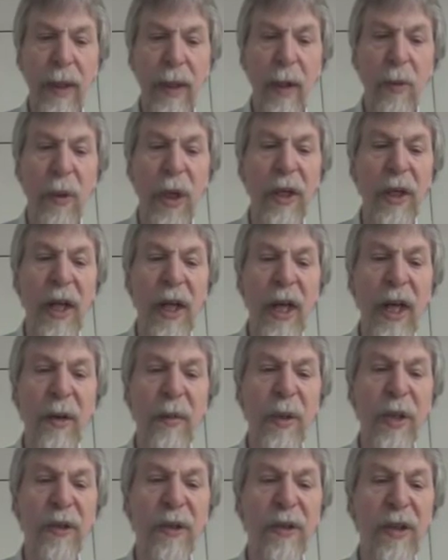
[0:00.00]
One
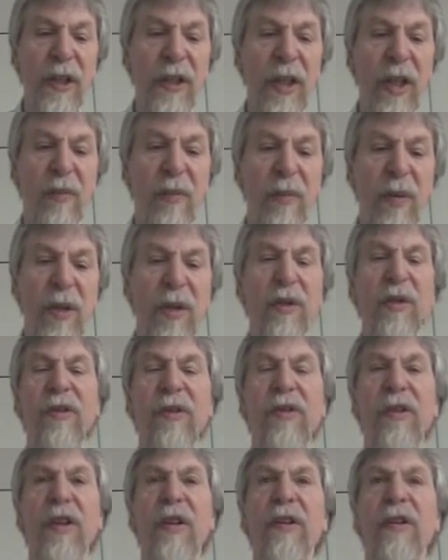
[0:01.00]
library that can be
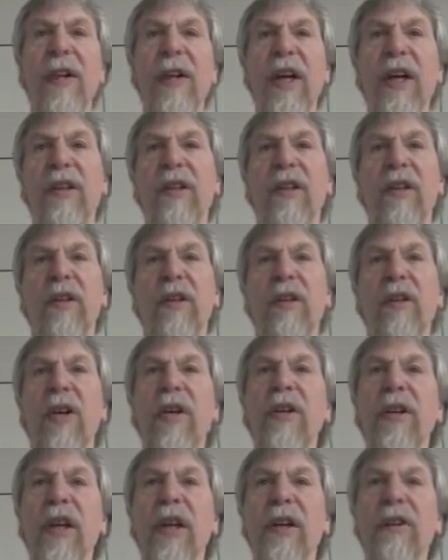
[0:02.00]
used in that
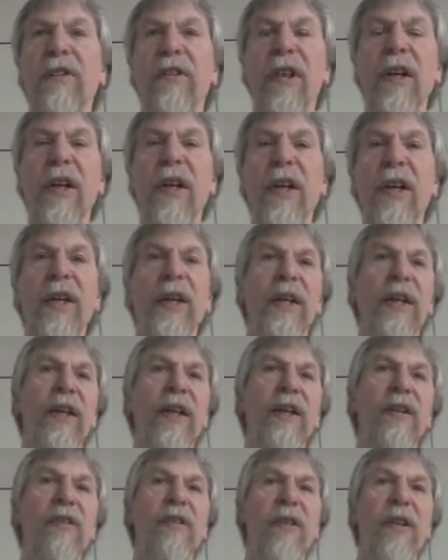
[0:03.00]
context
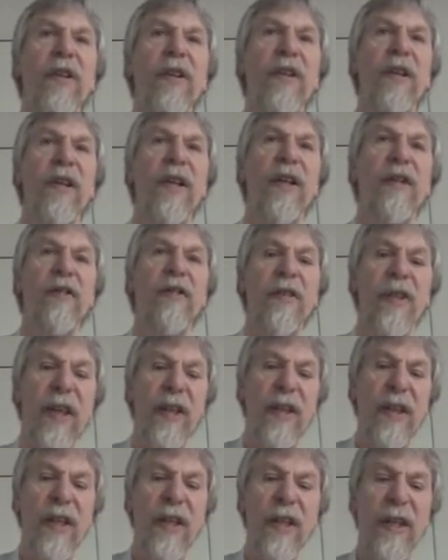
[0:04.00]
is
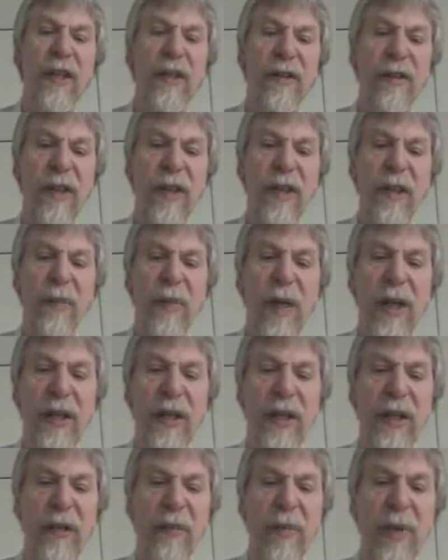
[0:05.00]
extending the
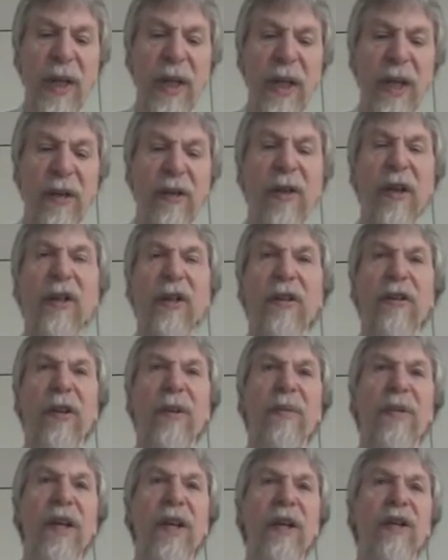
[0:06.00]
plug-and-play
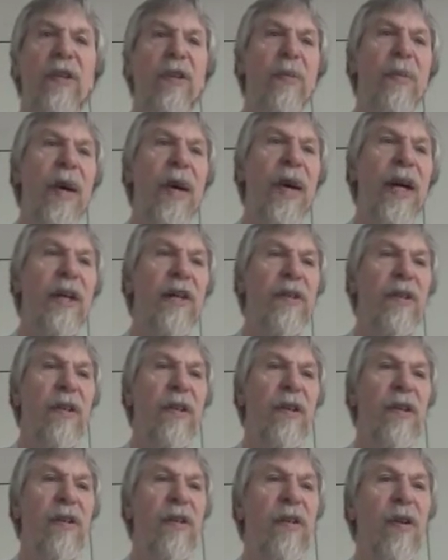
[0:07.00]
concept that you might
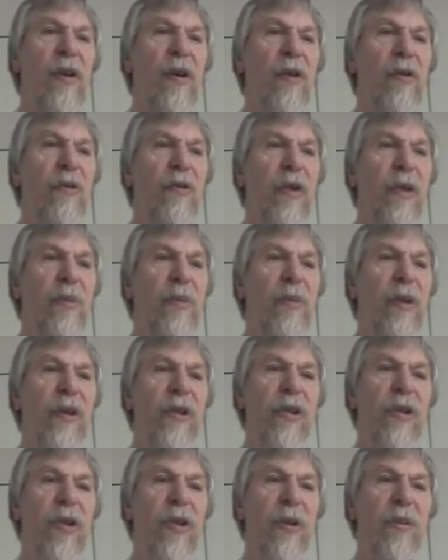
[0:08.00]
know from
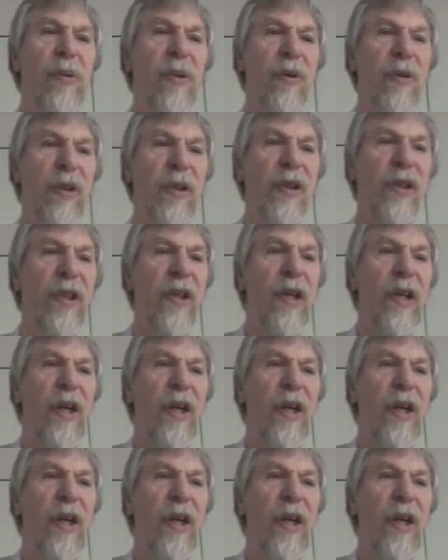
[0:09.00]
your computer.